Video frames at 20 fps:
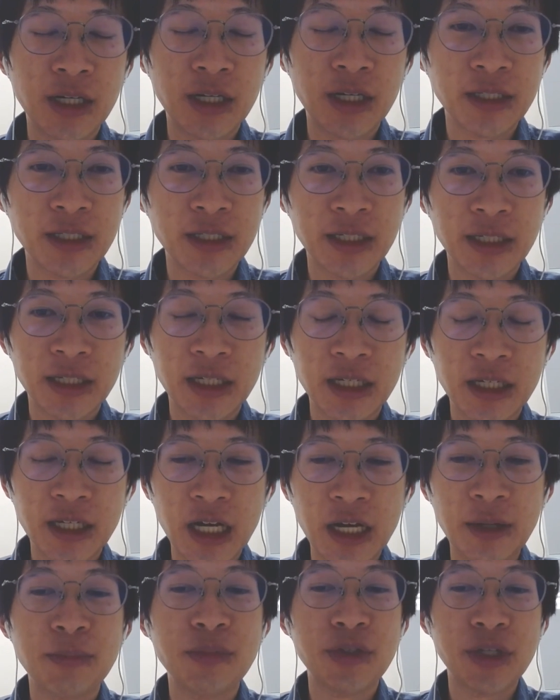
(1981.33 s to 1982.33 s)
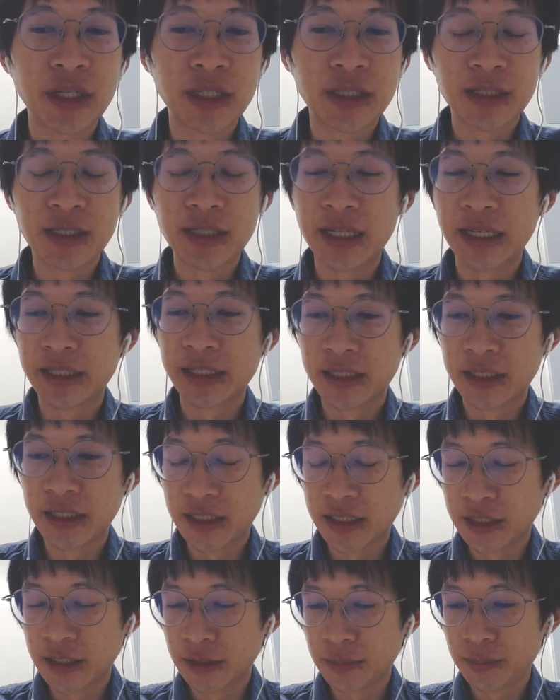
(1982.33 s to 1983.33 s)
on the object, like
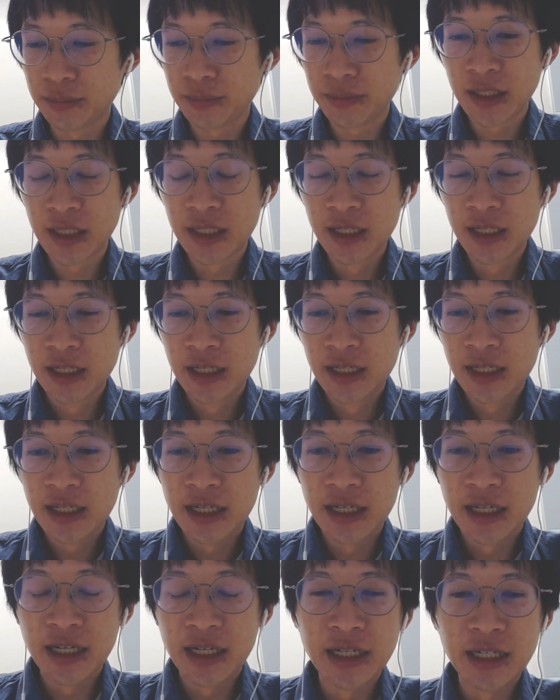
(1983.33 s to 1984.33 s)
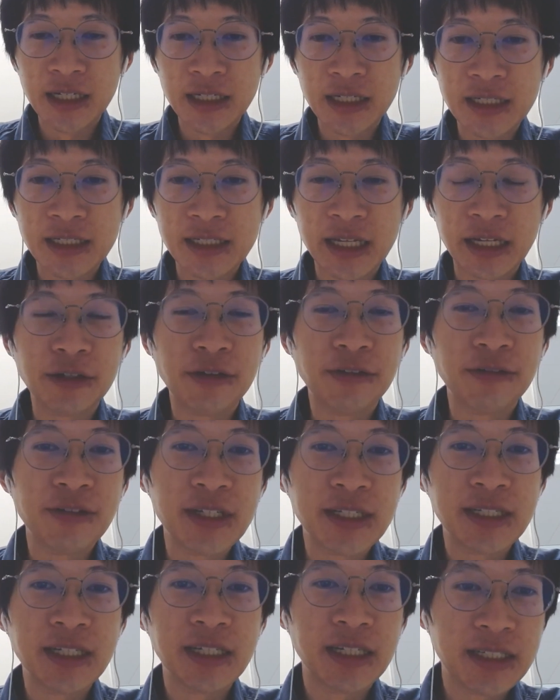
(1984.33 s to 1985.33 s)
the
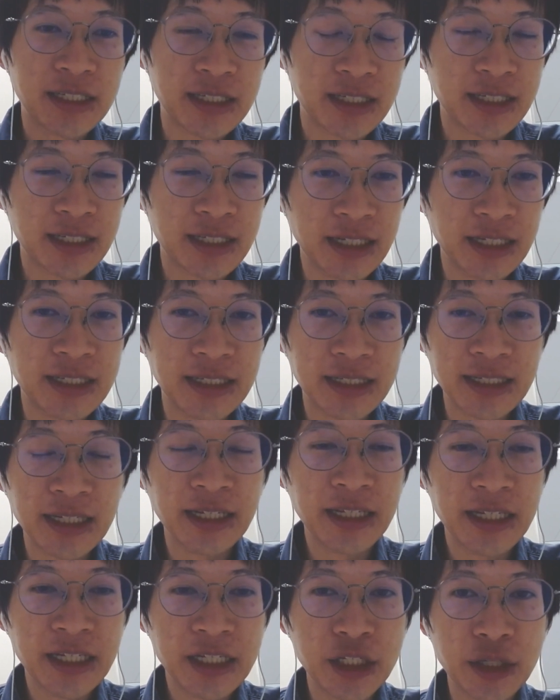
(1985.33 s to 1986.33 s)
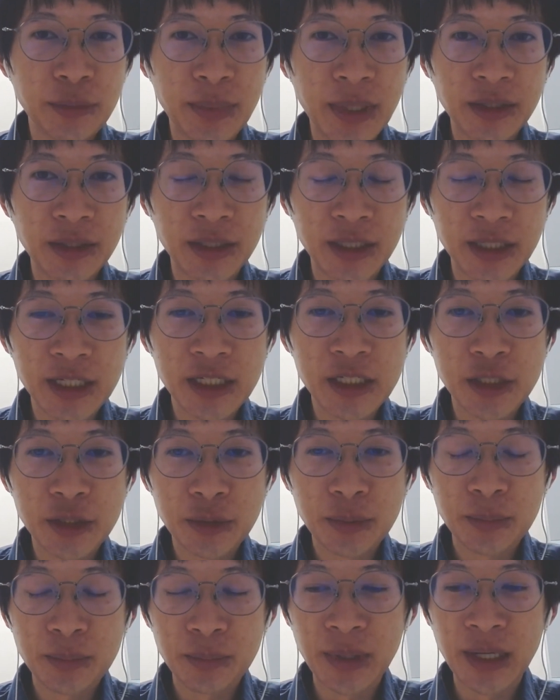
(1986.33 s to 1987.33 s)
psychophysics studies about
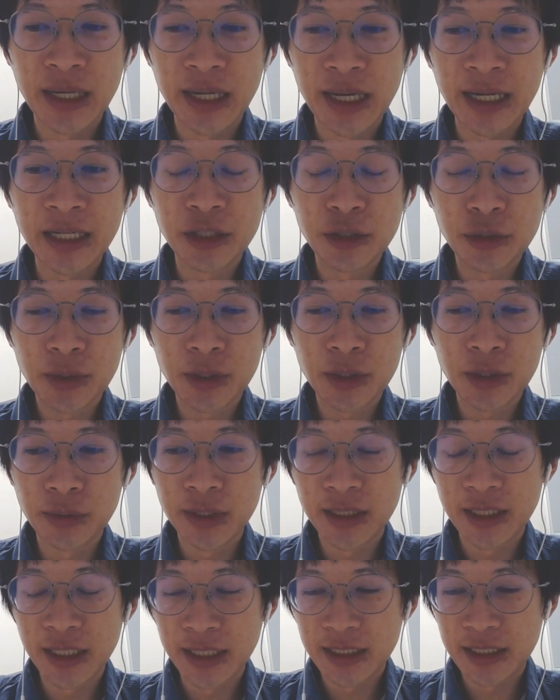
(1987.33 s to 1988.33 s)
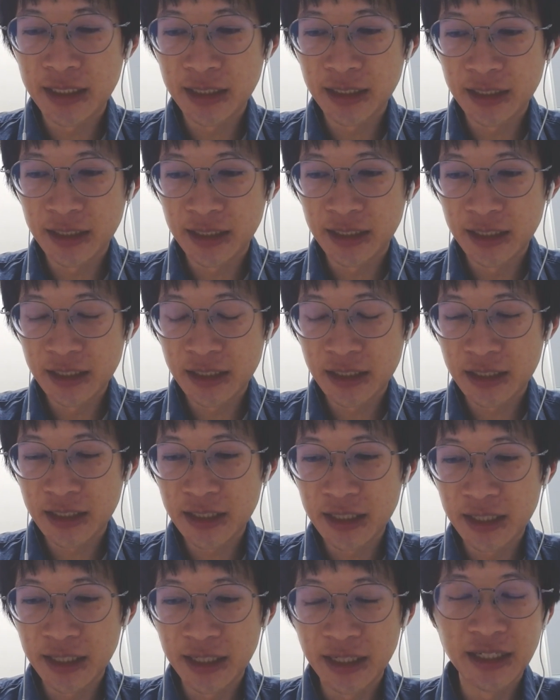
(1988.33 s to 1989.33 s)
this. But I do agree that
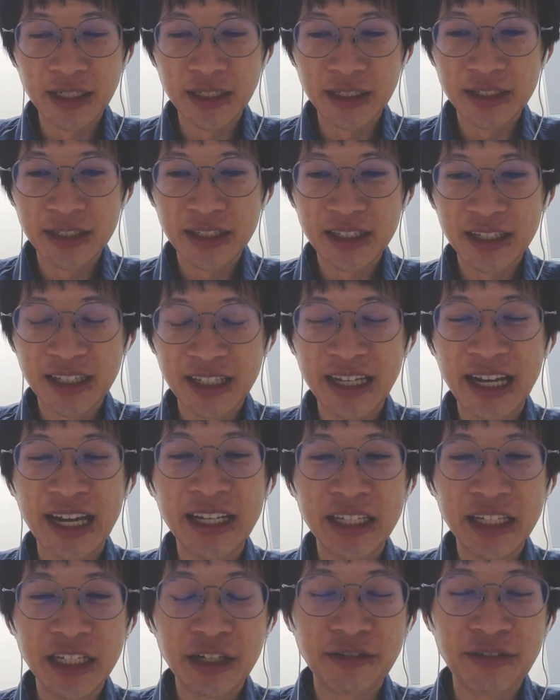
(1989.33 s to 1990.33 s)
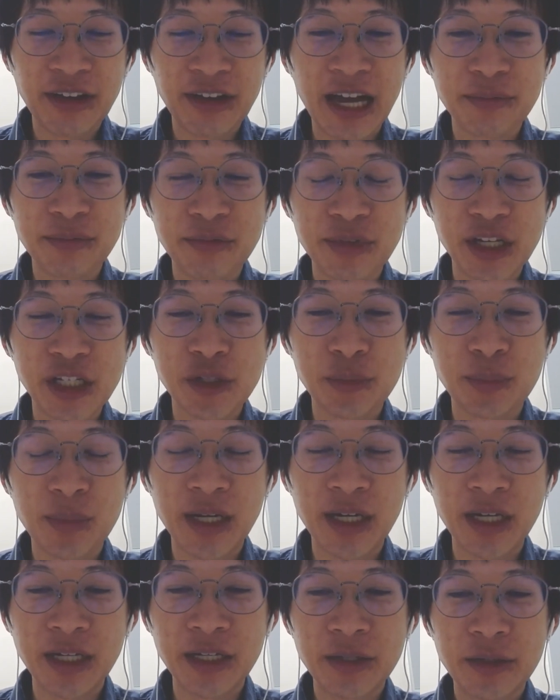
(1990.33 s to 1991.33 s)
the idea of haptics
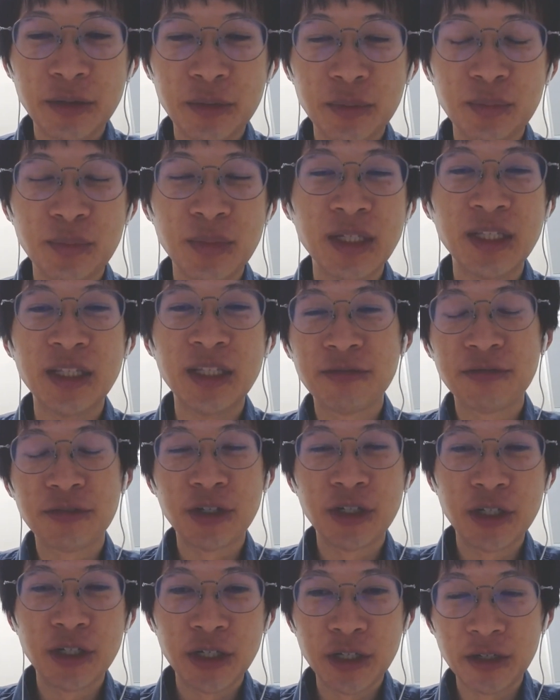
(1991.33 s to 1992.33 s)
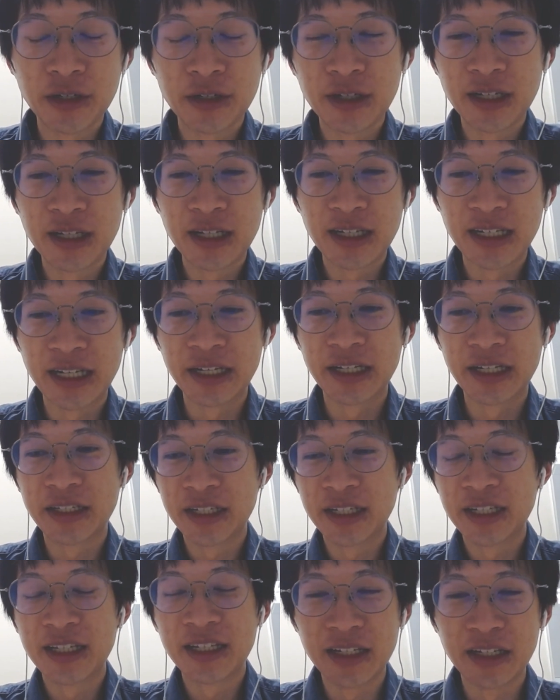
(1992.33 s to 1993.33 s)
might be differ like
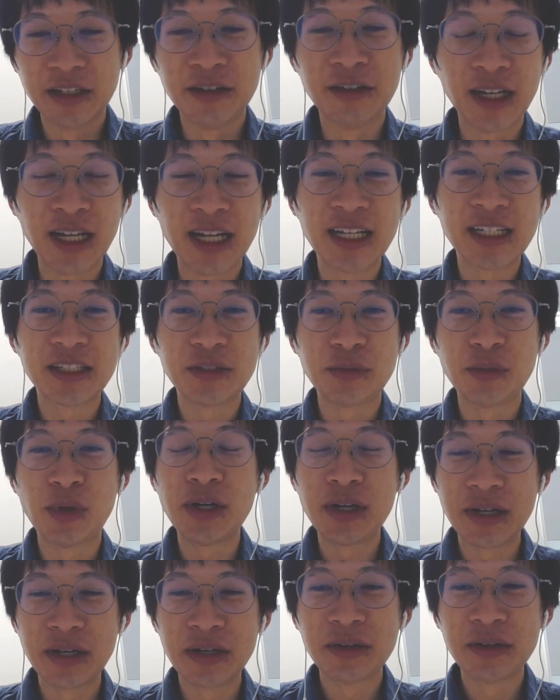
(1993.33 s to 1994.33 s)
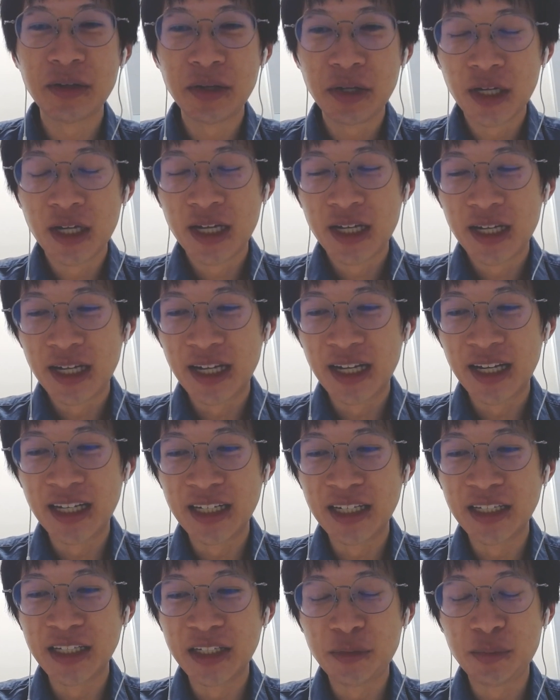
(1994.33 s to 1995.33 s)
a lot. Well,
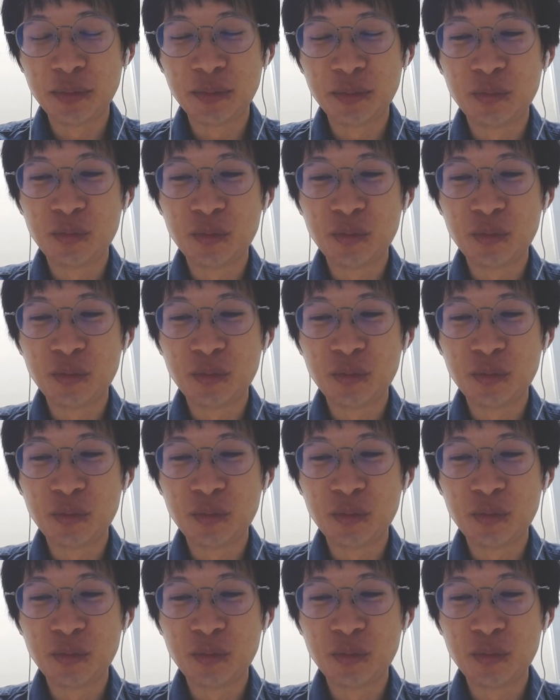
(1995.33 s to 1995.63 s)
I